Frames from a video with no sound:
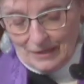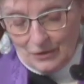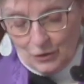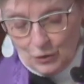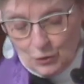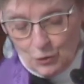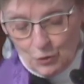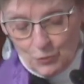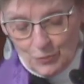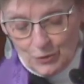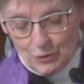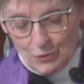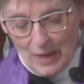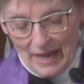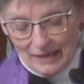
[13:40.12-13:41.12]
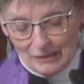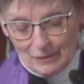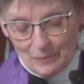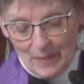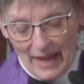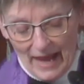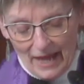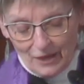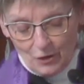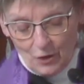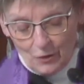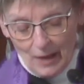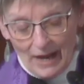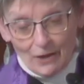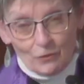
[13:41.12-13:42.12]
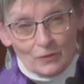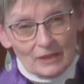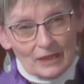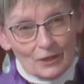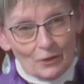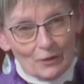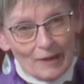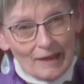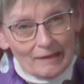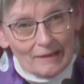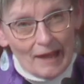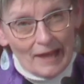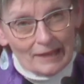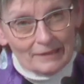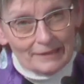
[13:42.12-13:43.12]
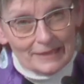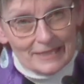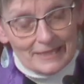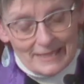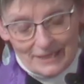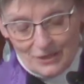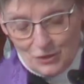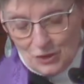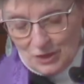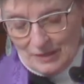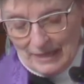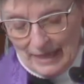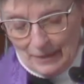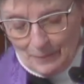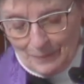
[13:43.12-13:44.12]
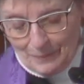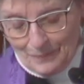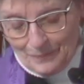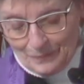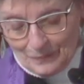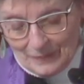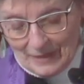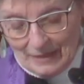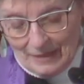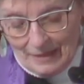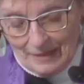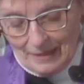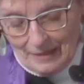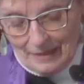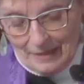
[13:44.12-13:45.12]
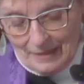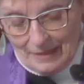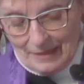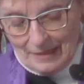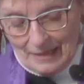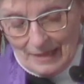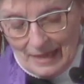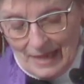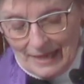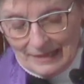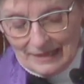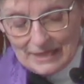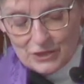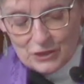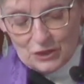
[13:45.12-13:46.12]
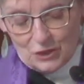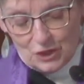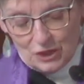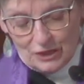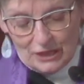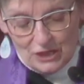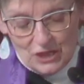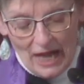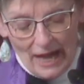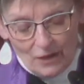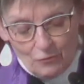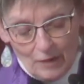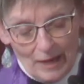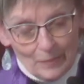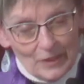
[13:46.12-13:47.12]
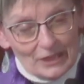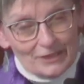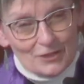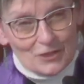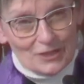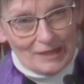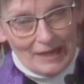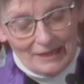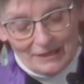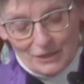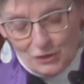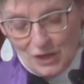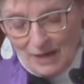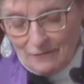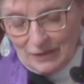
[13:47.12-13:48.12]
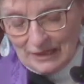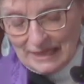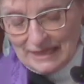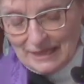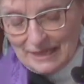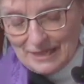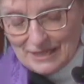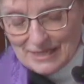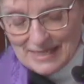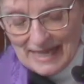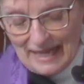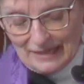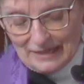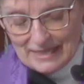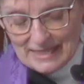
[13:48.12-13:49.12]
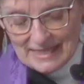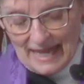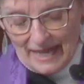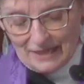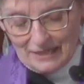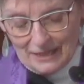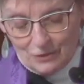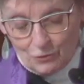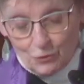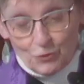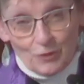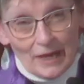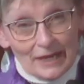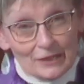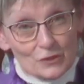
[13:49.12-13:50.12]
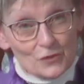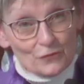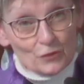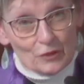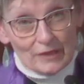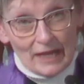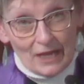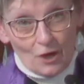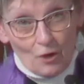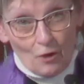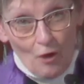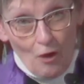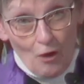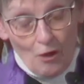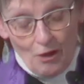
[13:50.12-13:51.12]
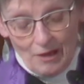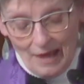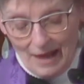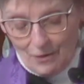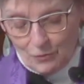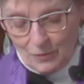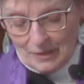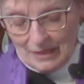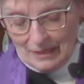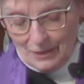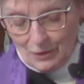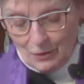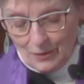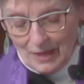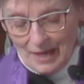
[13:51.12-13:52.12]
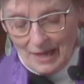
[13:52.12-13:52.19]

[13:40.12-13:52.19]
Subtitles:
The hoopoe and the bat are out there, and I listen to them. I listen to the jackrabbits and the javelinas and the sandhill cranes, for they are all out there.